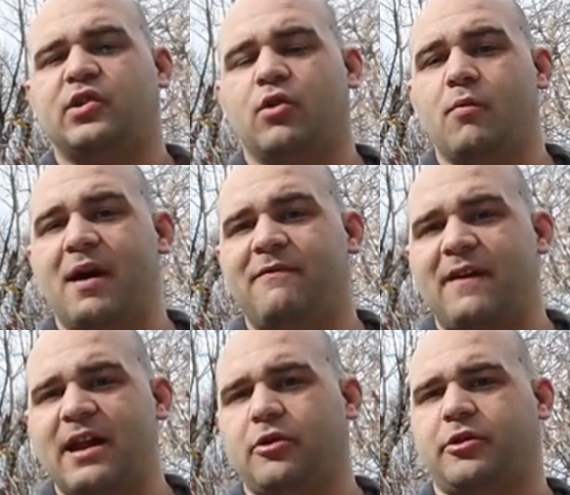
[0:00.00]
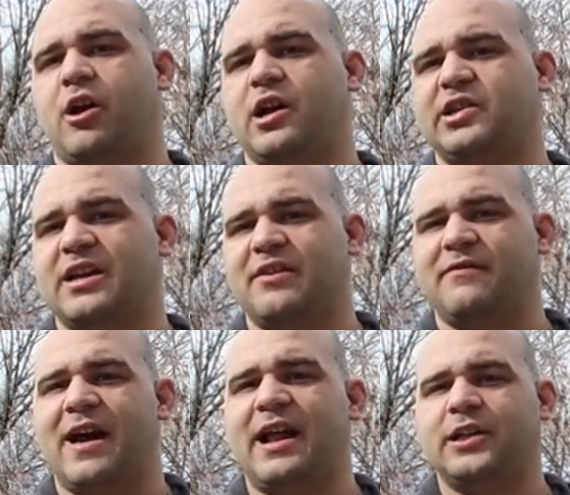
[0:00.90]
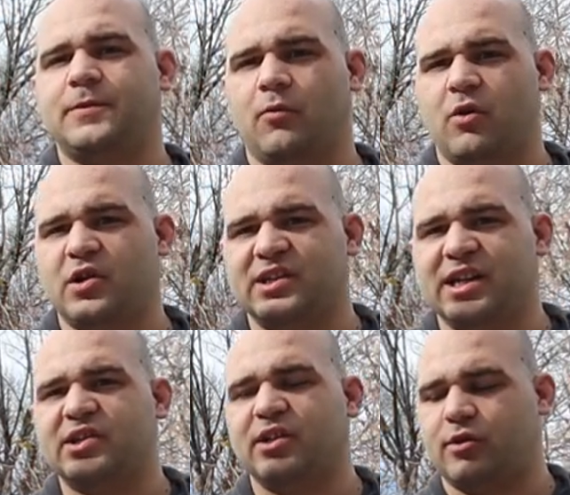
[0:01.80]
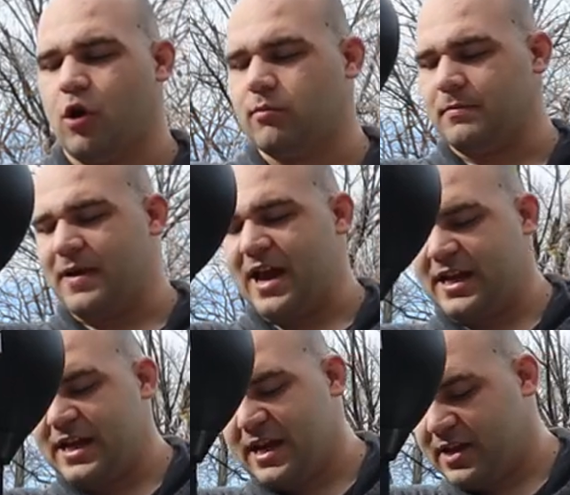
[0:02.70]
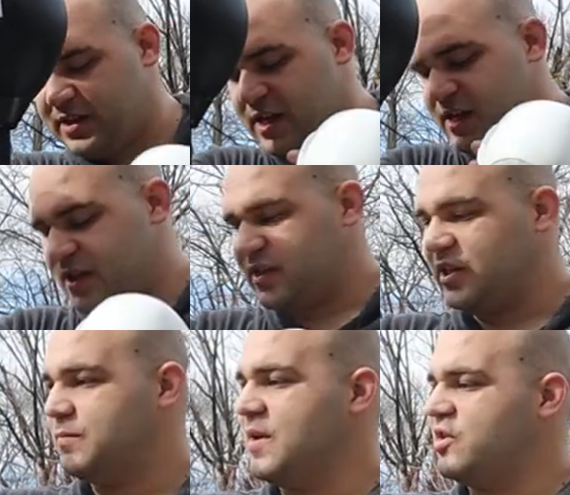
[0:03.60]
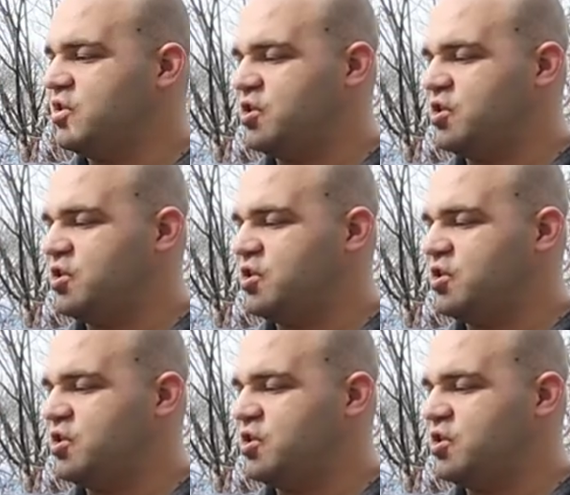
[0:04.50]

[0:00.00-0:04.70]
so my final thoughts on the Vali Sports Nista Cobra bag is this has been